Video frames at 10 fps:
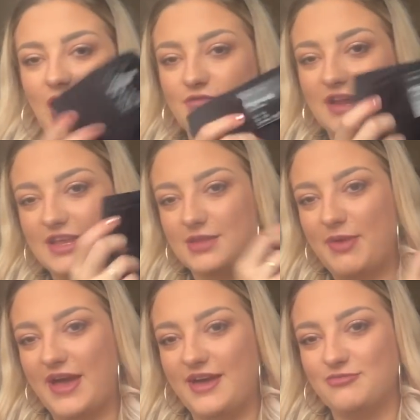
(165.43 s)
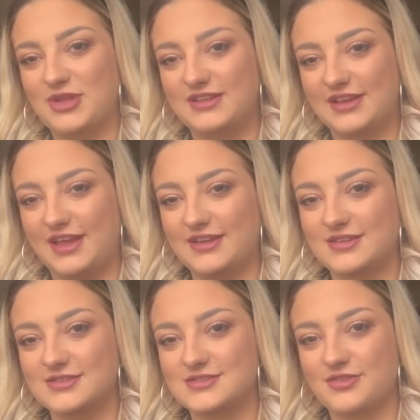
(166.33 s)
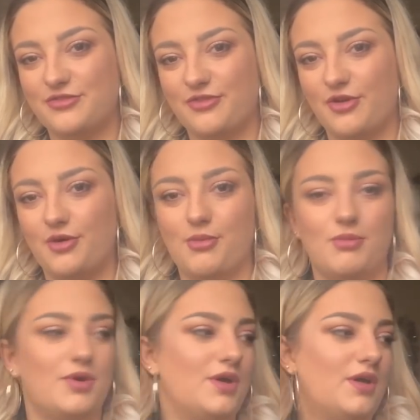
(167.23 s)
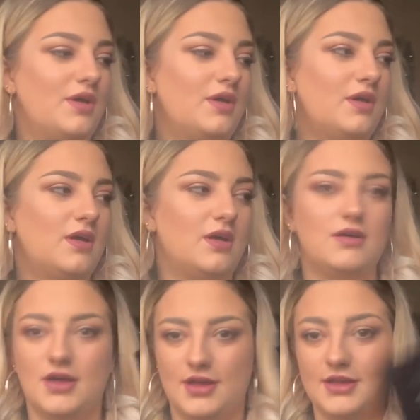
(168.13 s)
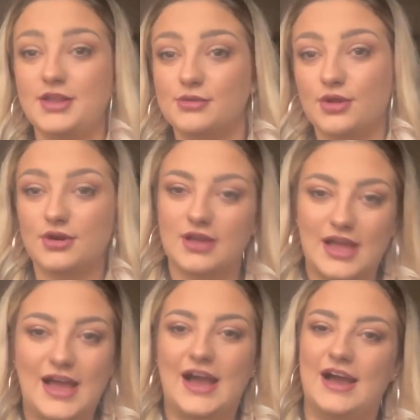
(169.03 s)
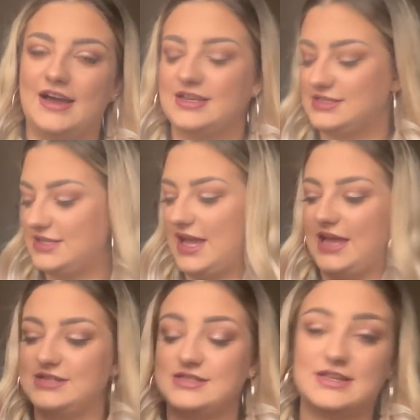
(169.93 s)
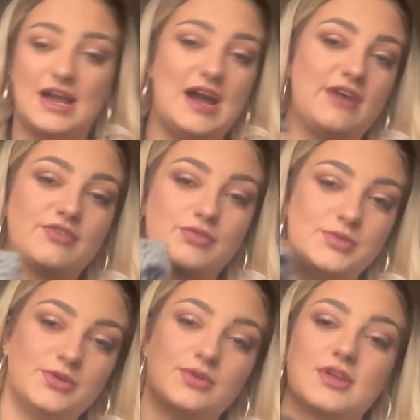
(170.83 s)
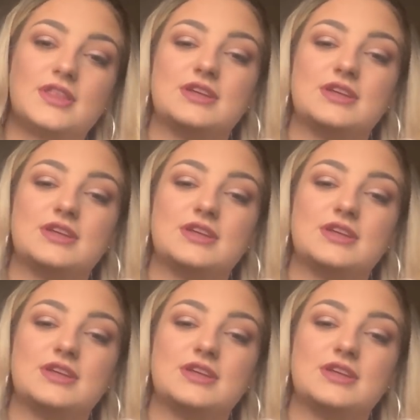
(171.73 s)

A regular pair of black leggings from uh, New Look and a scarf from New Look.